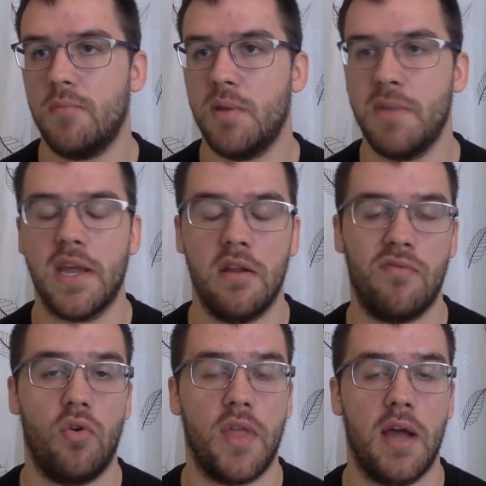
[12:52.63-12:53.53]
been making a
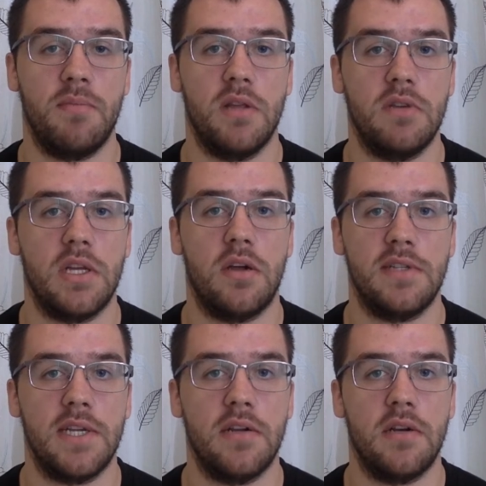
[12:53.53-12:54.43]
full-time living
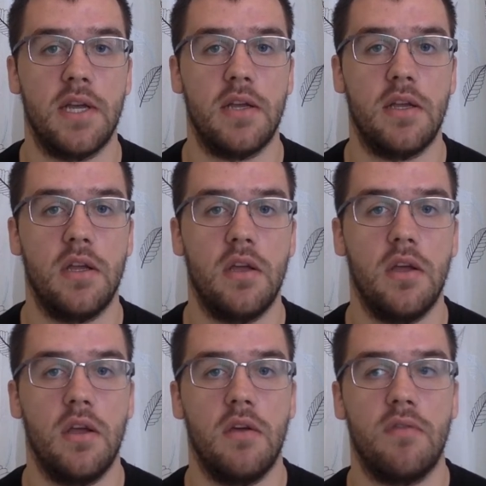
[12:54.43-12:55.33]
on the internet
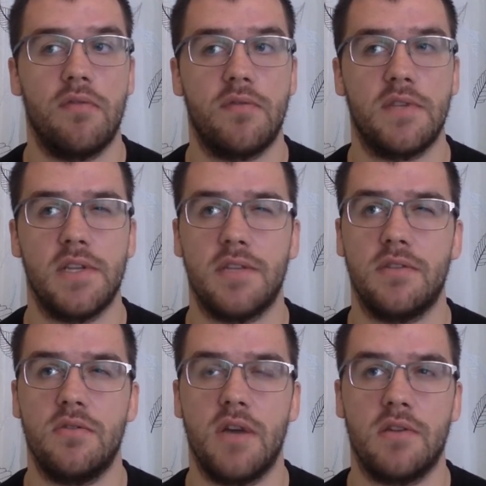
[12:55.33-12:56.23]

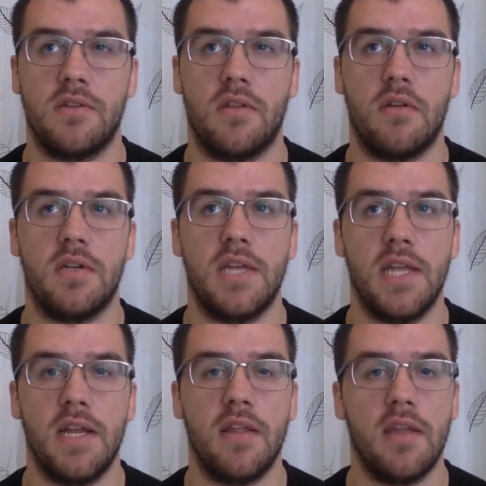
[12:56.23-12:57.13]
since
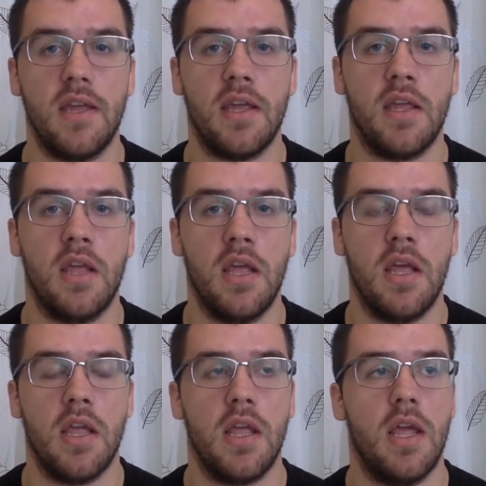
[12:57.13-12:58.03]
2013, I think.
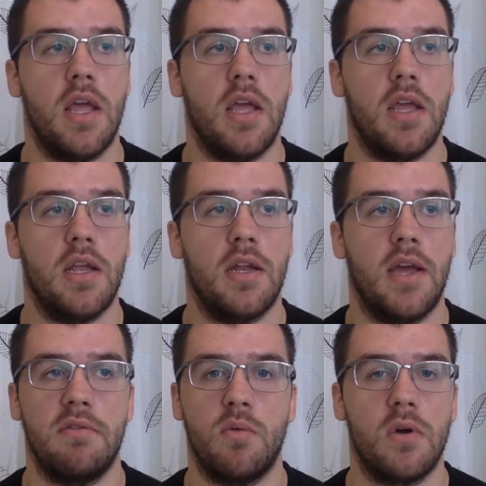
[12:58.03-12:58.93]
And I
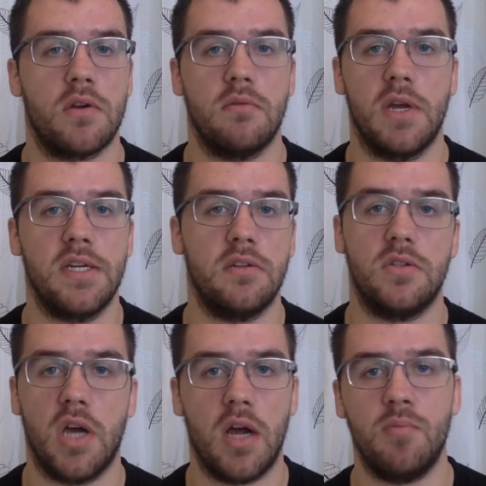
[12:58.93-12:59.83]
haven't worked a
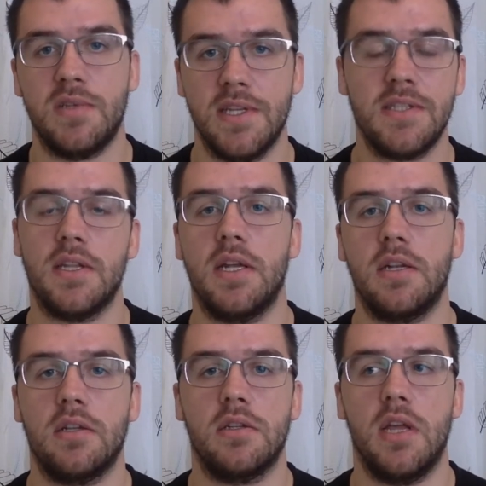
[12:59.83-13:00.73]
regular job since
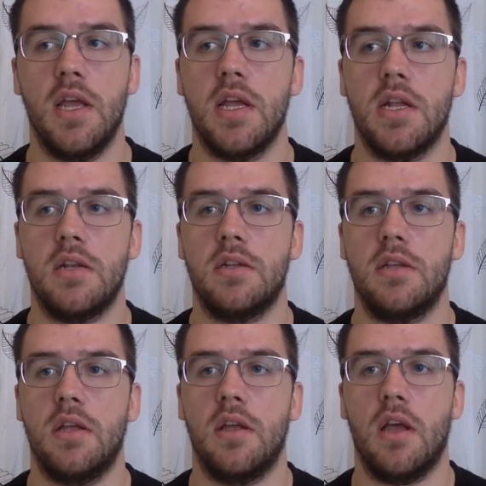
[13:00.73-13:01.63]
then. And
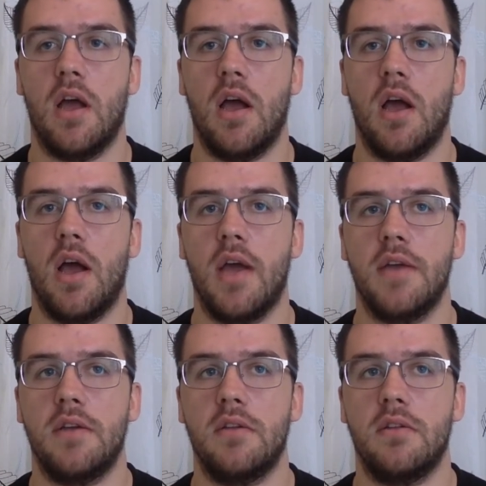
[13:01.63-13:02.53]

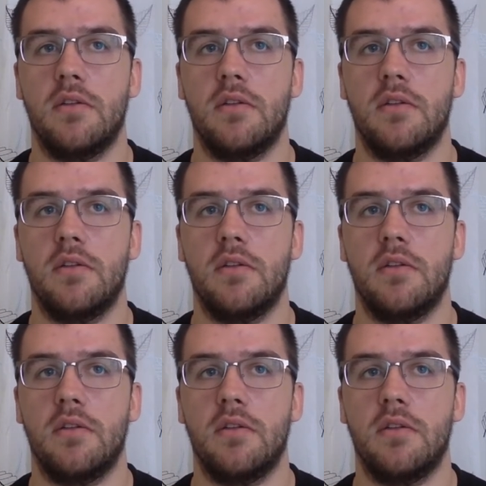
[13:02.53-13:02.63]
the